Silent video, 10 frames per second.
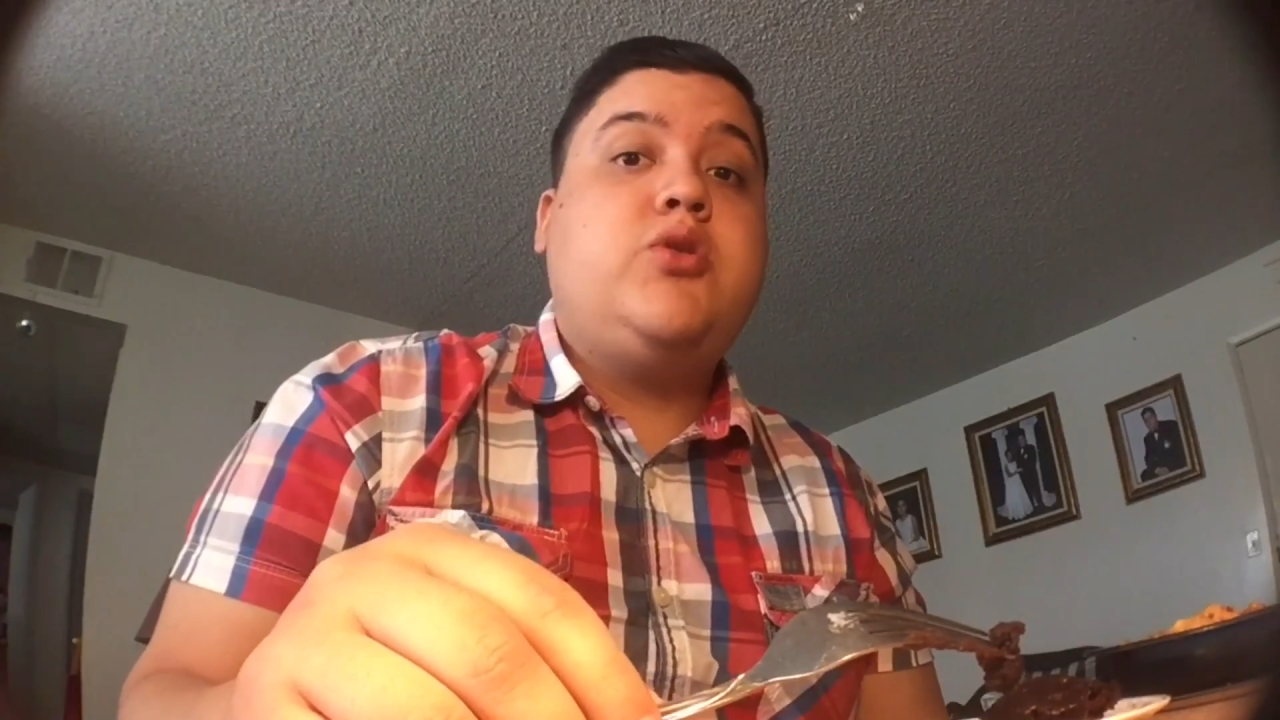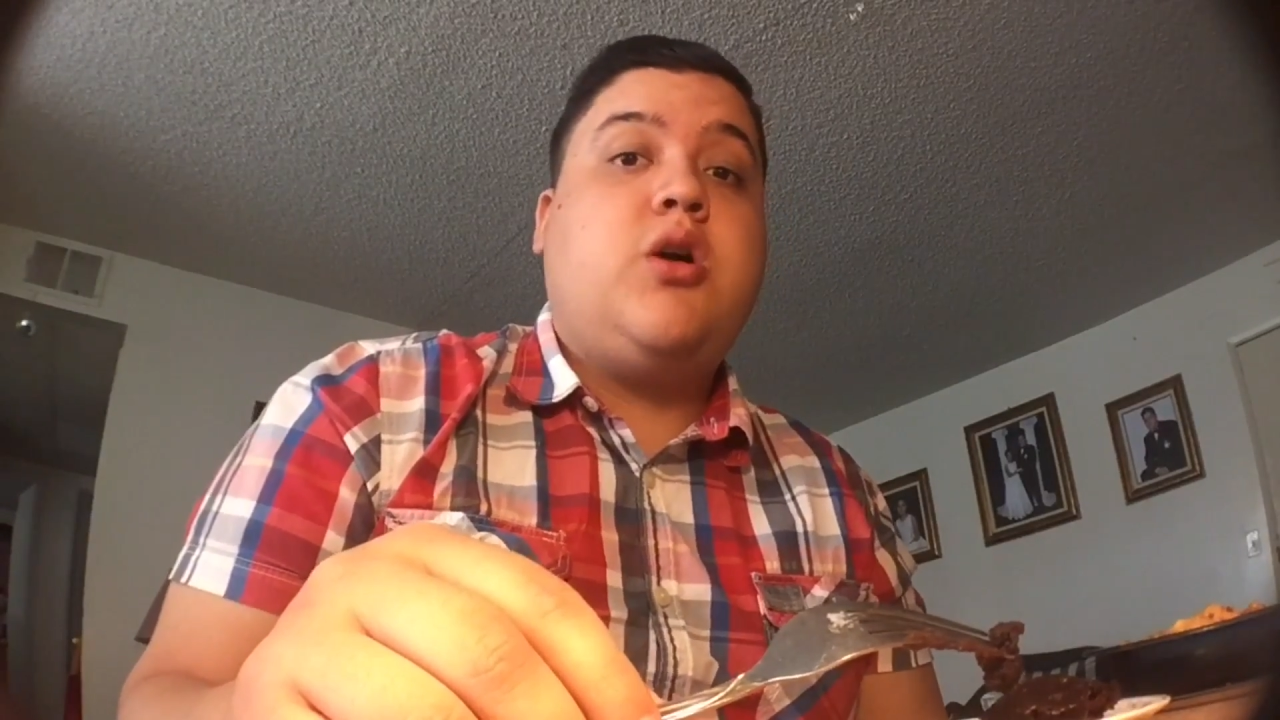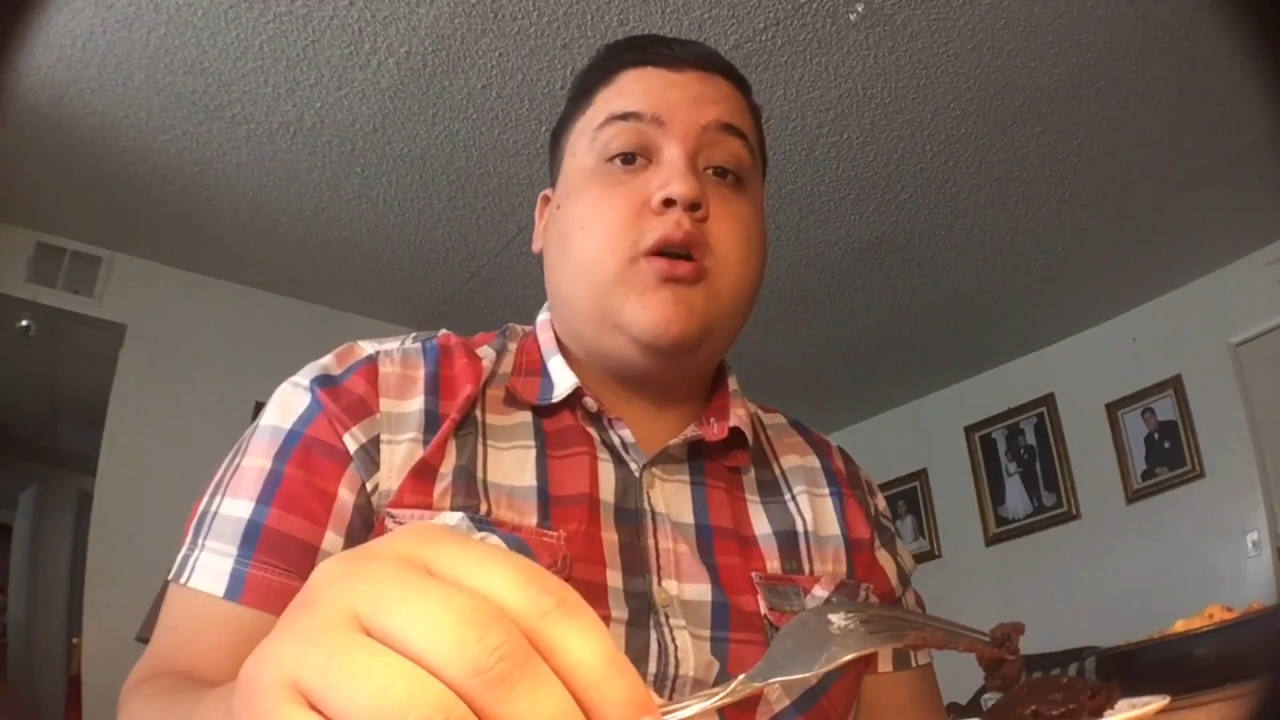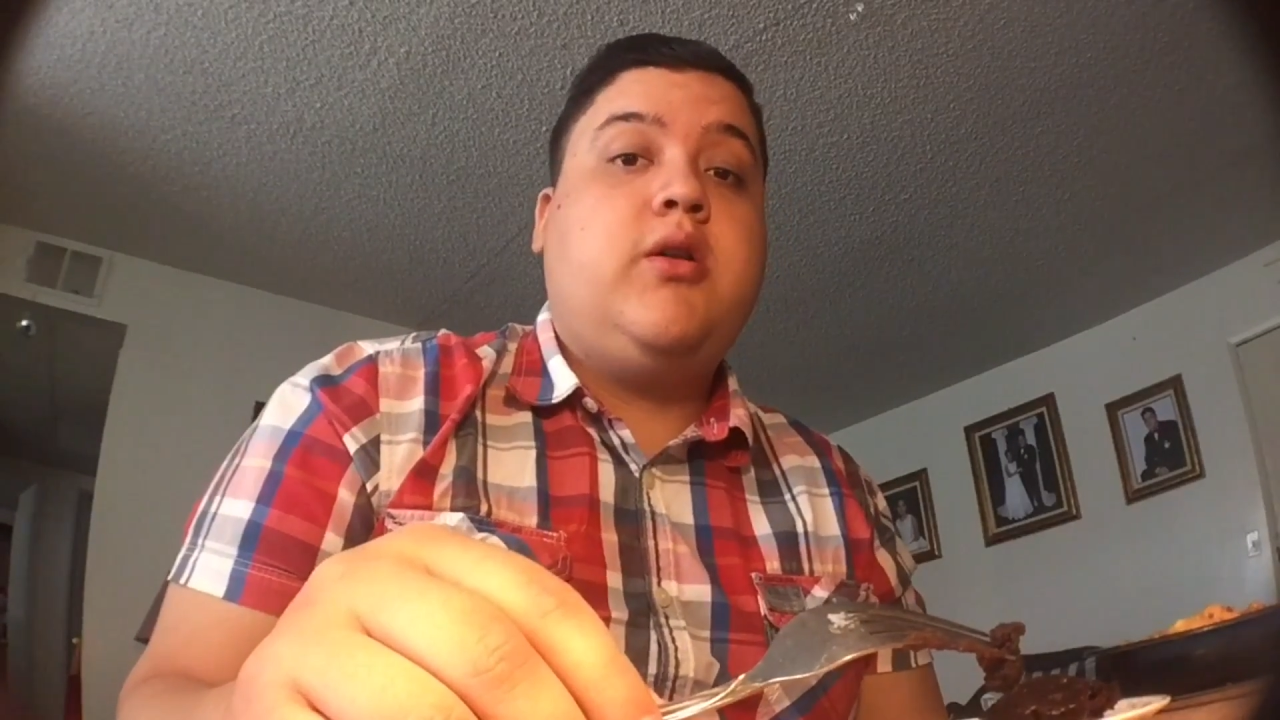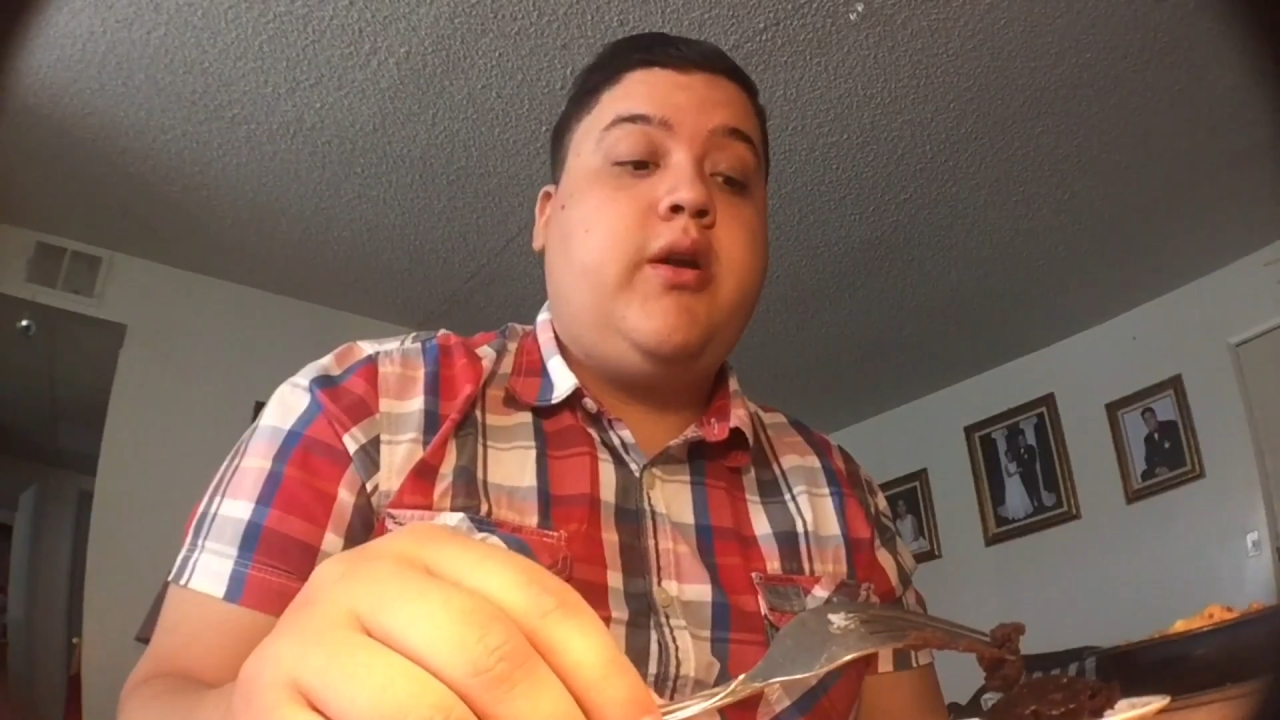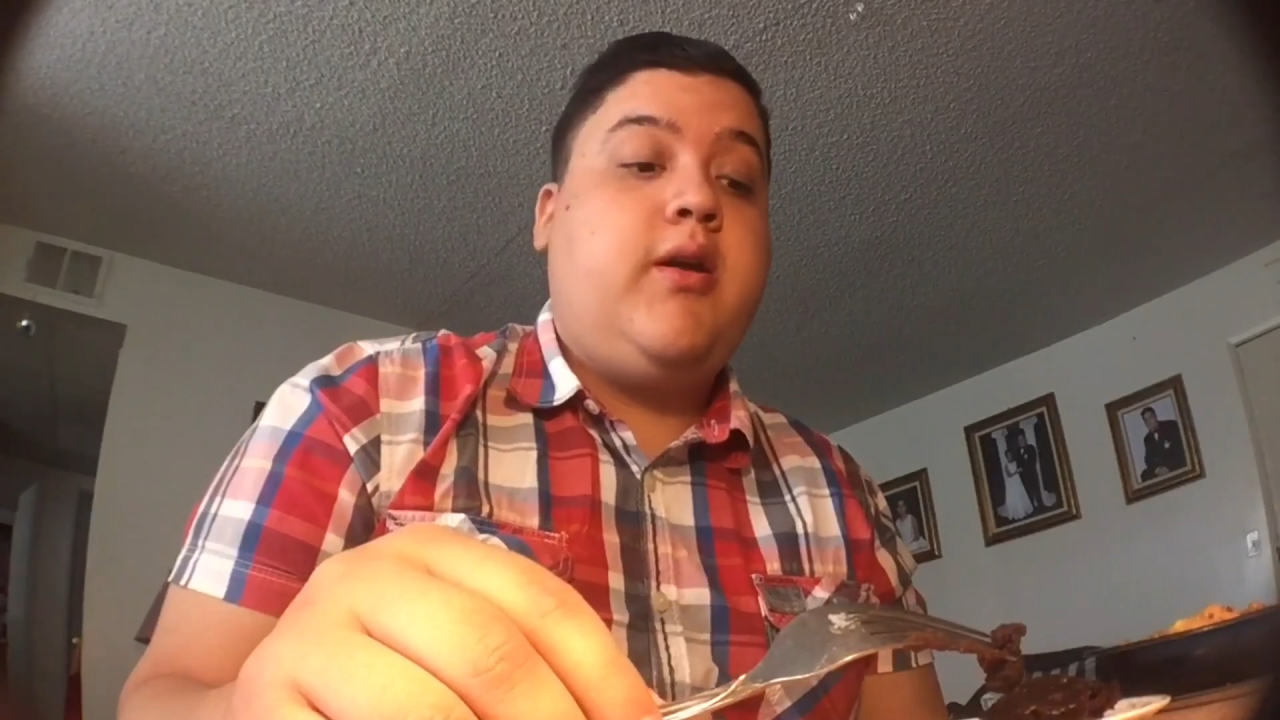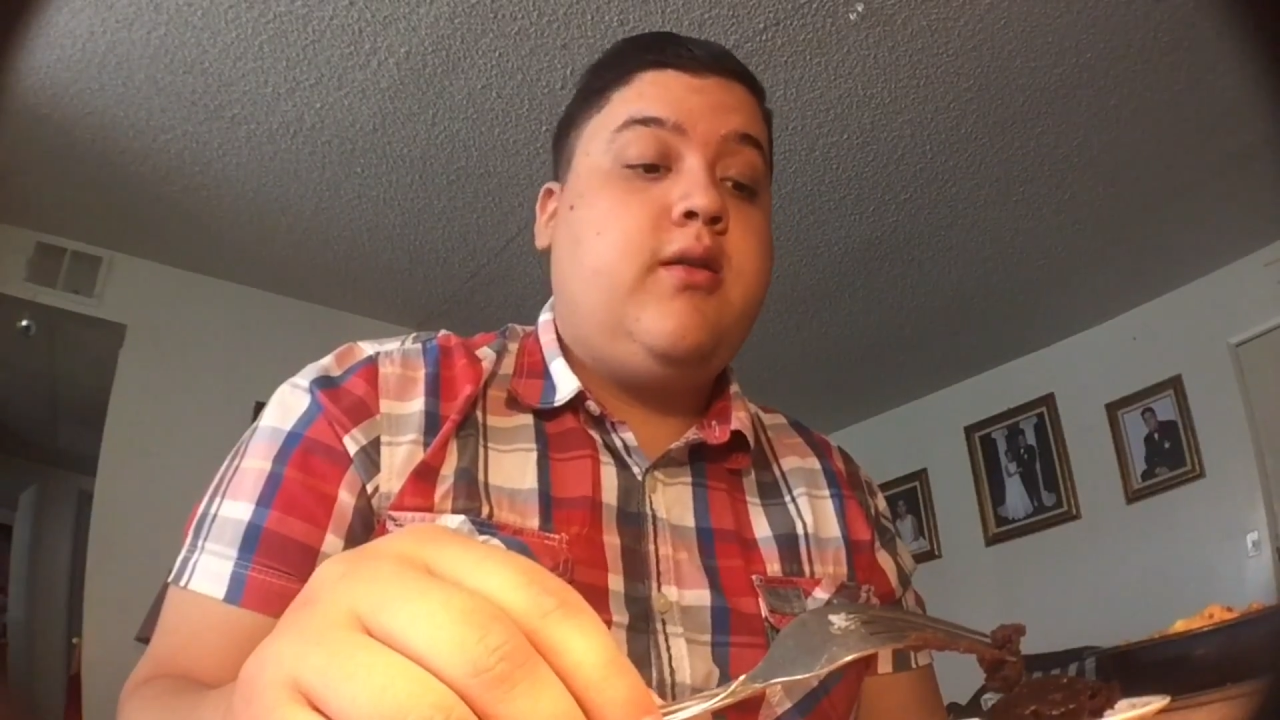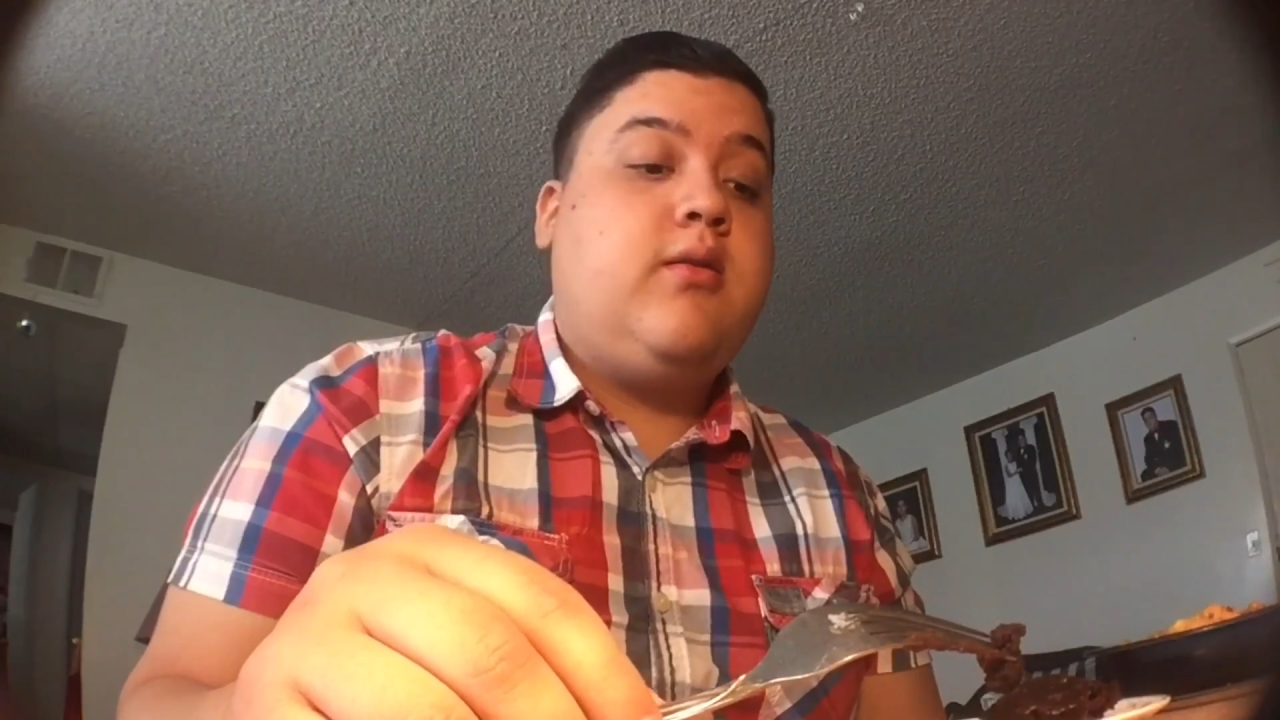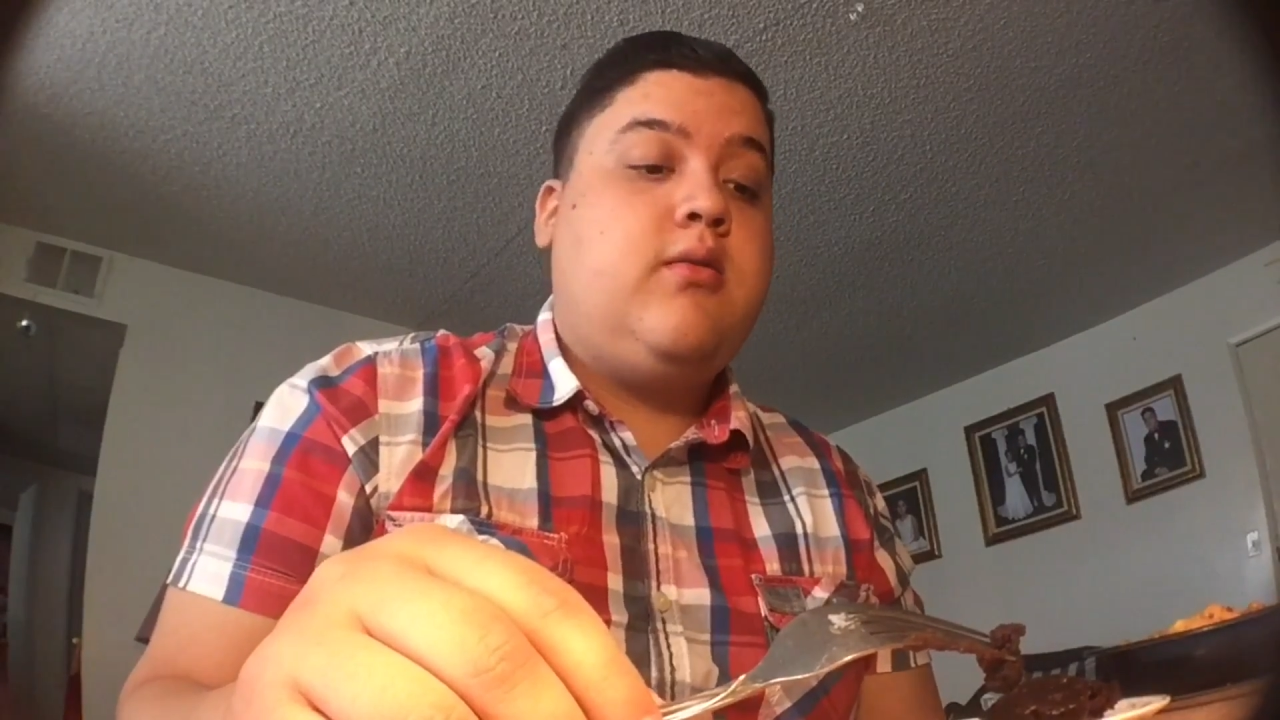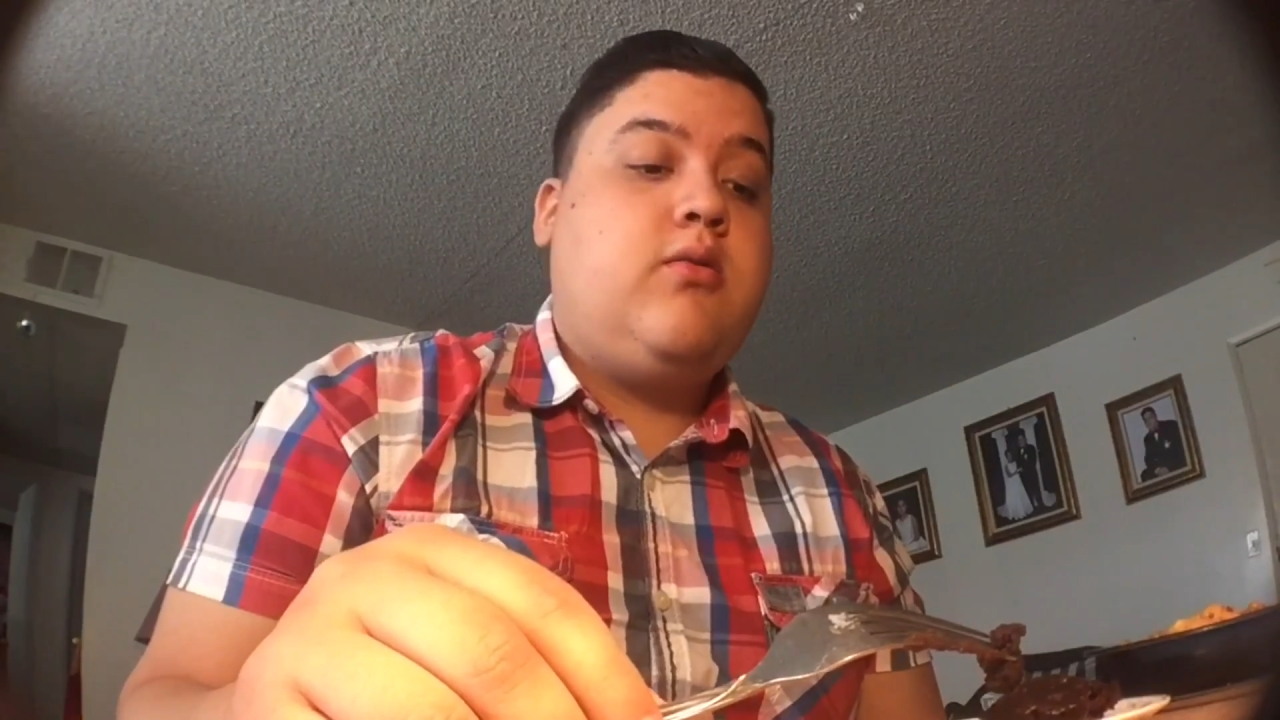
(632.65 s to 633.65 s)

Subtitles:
chocolatey and